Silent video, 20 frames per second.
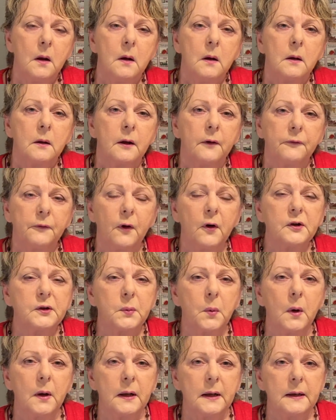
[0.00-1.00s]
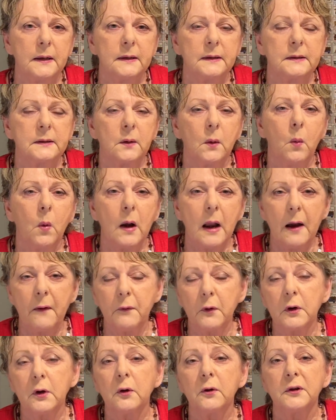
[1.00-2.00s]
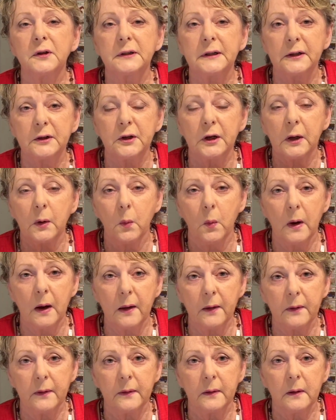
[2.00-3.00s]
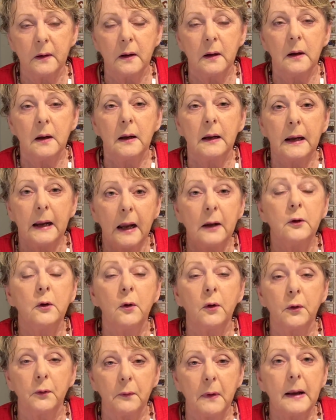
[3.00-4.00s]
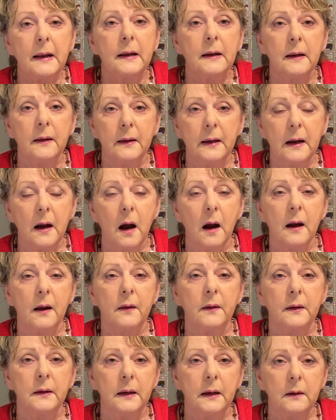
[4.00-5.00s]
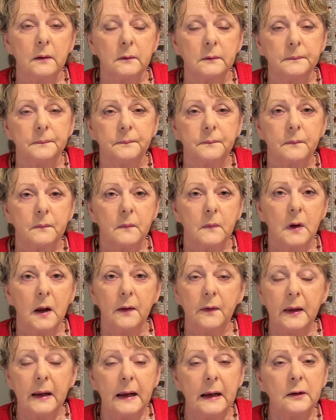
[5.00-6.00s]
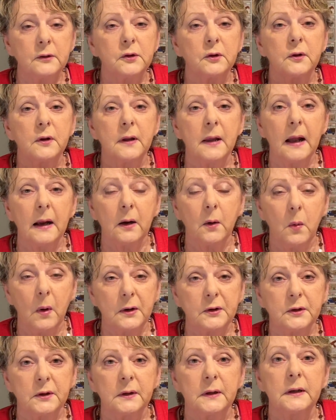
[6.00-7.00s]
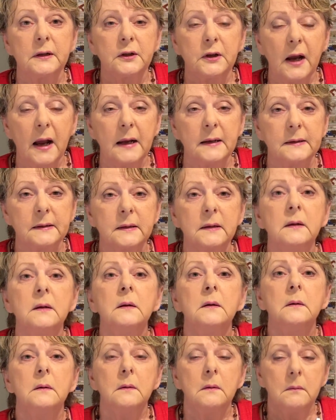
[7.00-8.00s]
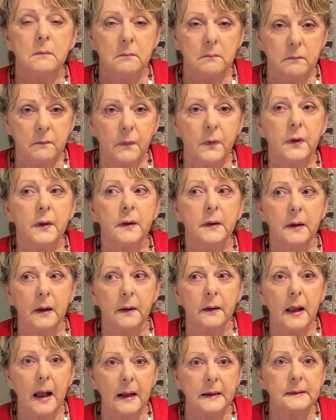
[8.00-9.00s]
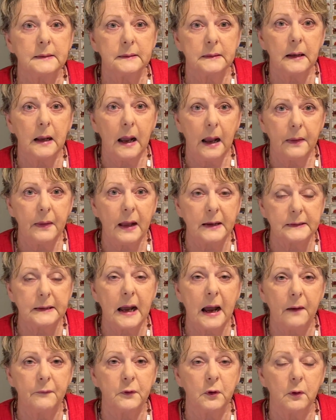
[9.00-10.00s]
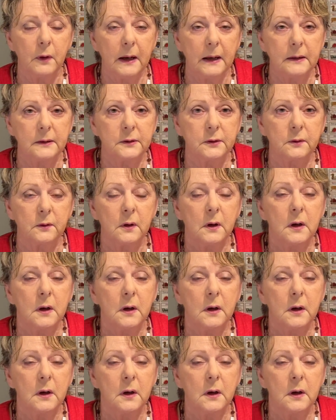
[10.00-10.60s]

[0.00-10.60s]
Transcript: The first one is, whatever you're stitching with, can you thread it in the eye of the needle? And if the answer to that question is yes, then that's half your answer.